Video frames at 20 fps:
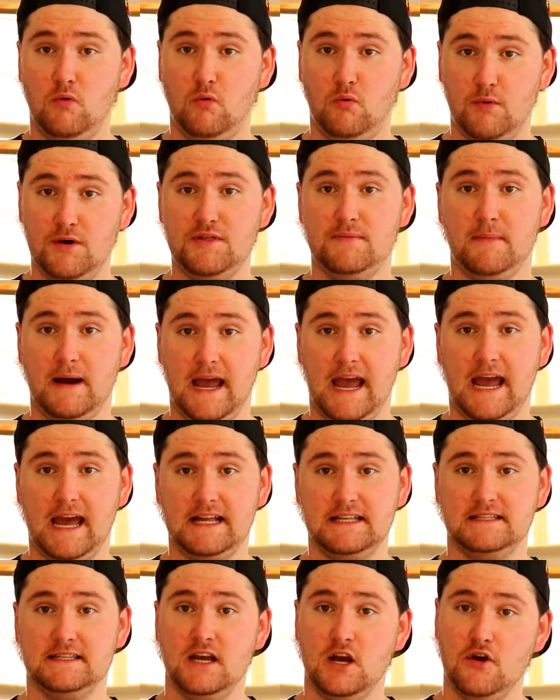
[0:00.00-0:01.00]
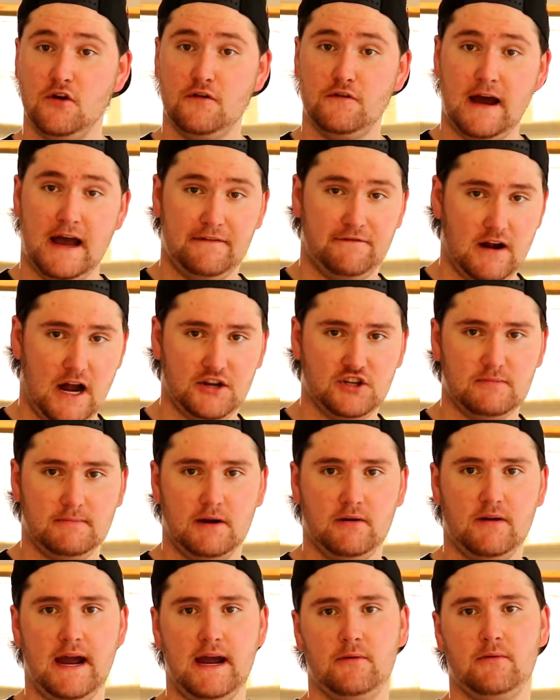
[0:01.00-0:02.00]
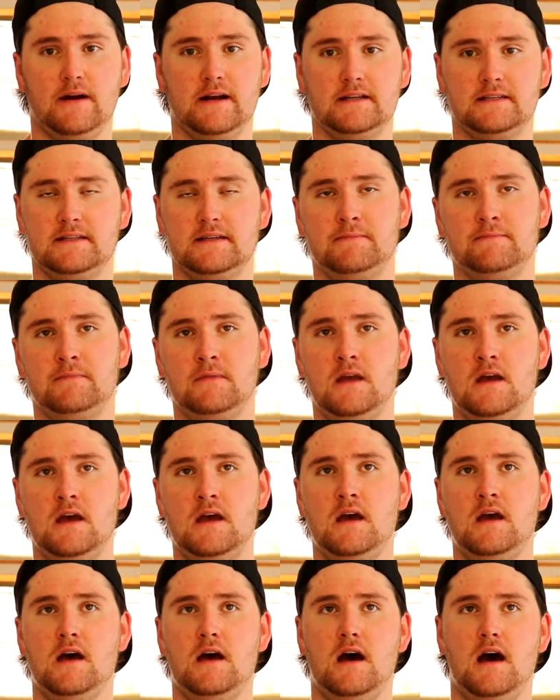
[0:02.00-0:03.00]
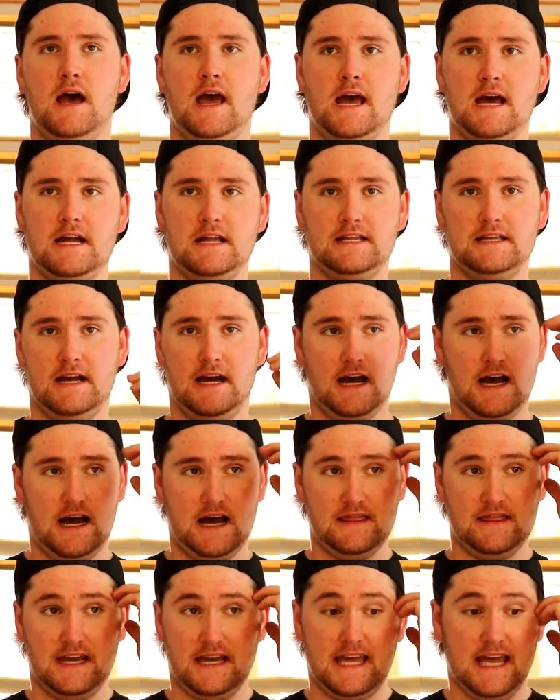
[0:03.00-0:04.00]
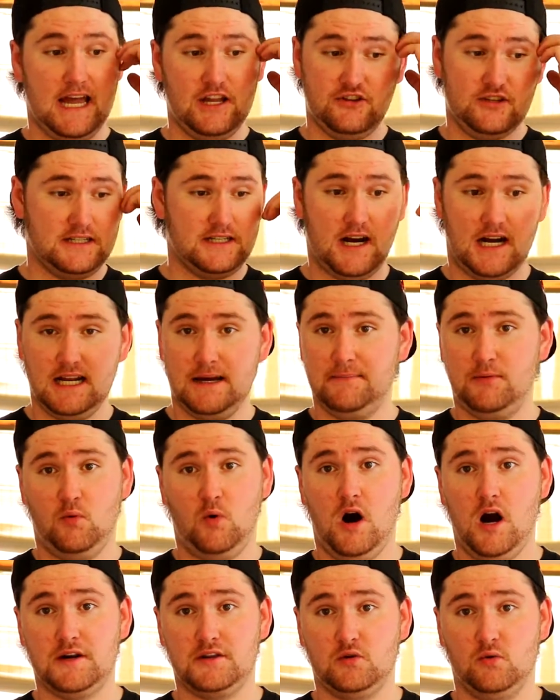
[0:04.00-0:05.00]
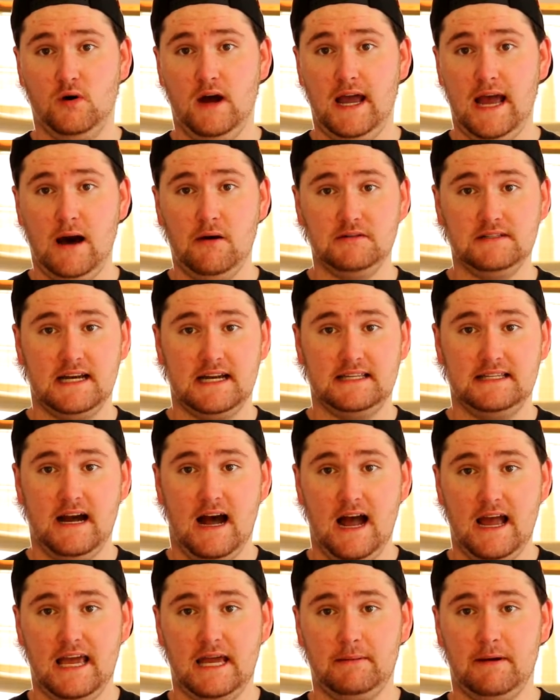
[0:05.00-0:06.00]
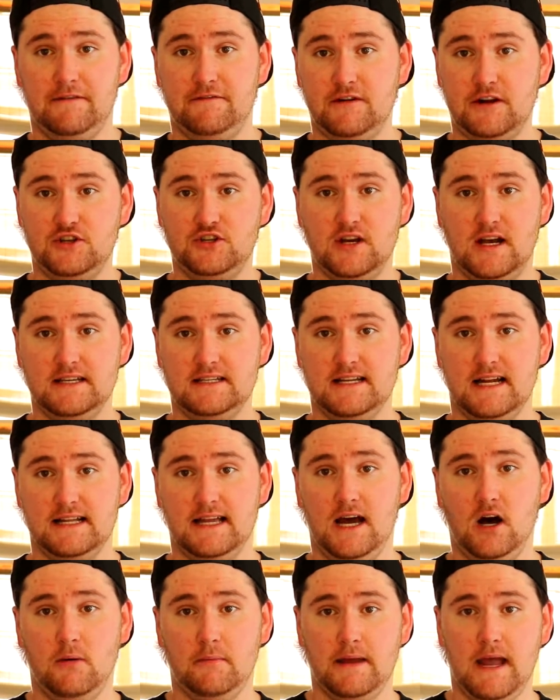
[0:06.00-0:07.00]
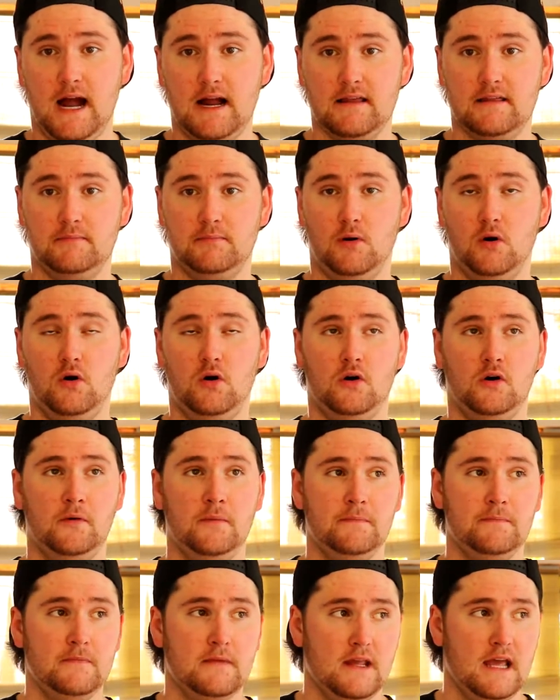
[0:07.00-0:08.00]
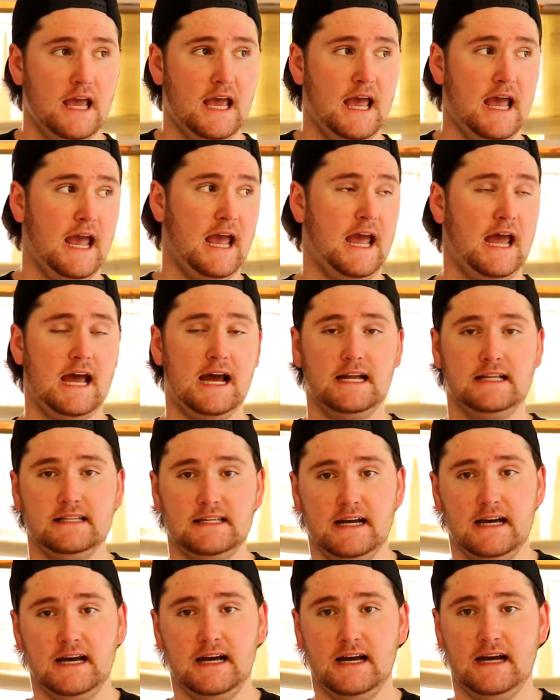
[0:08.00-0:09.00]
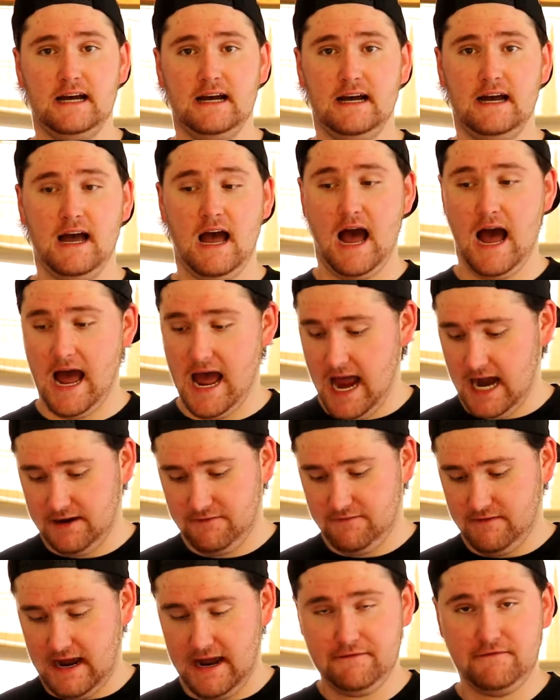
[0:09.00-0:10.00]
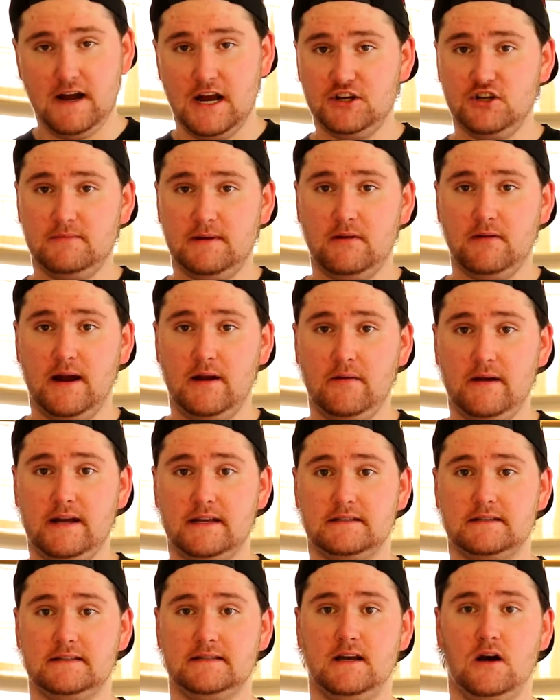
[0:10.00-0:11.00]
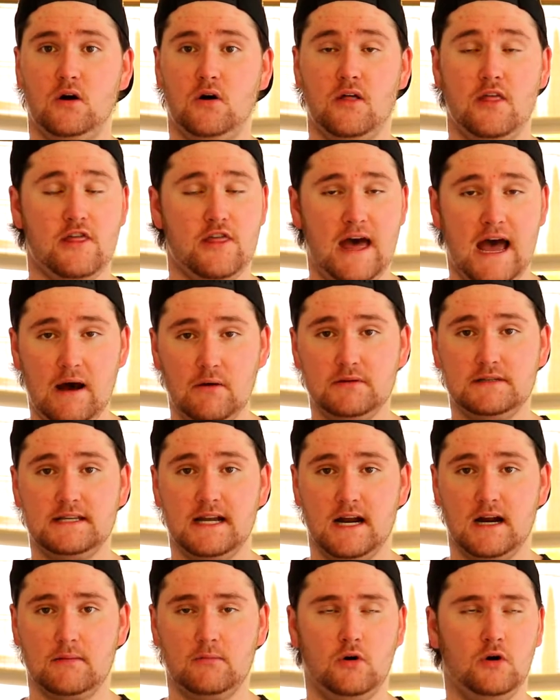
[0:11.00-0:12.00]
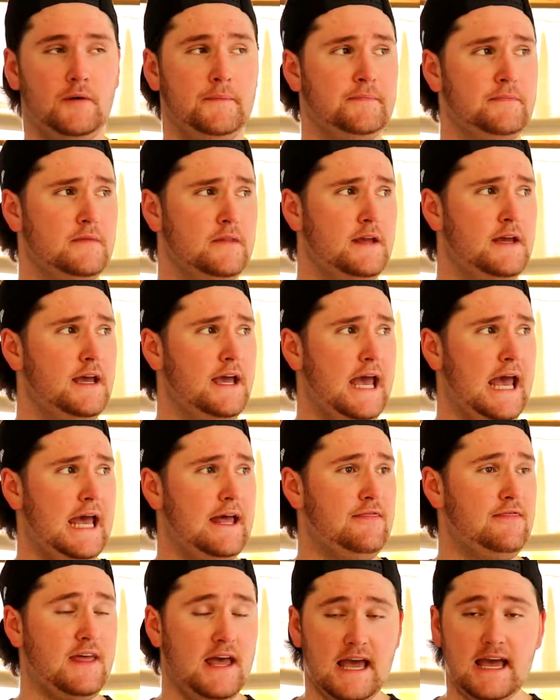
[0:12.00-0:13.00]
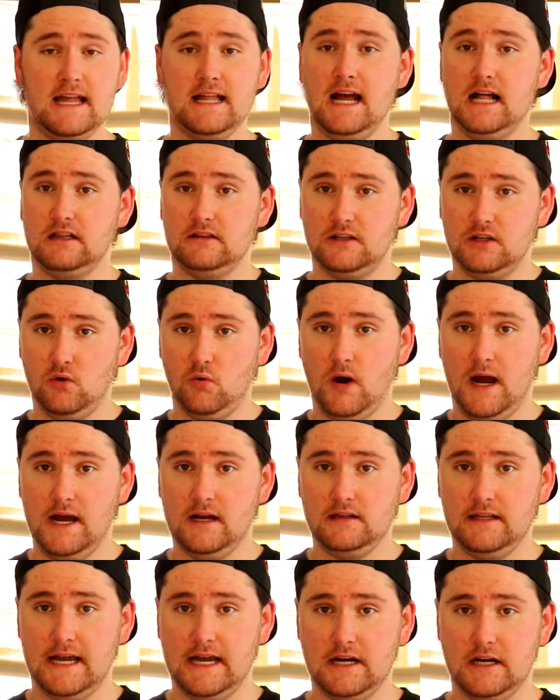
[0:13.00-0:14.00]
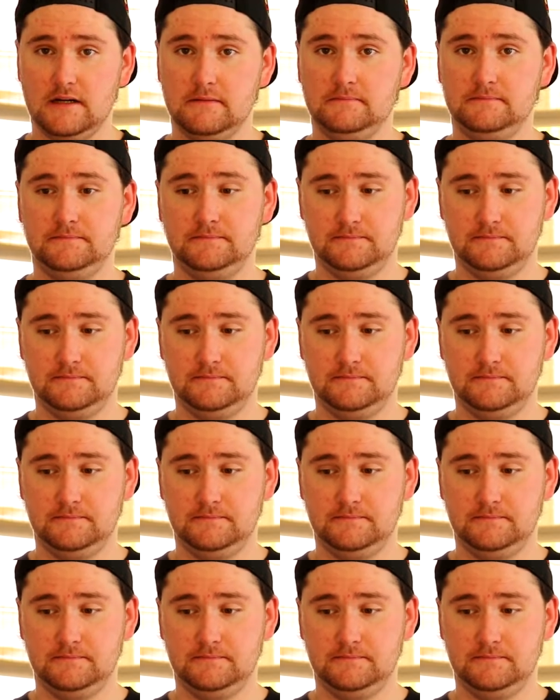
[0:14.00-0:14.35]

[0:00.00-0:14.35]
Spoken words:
with my hands. I fractured my right wrist, and the kid just got up and walked away. I was like dying. My friend Justin had to help me out of the bowl, and I fractured my right wrist. So that was terrible. And then a little while later,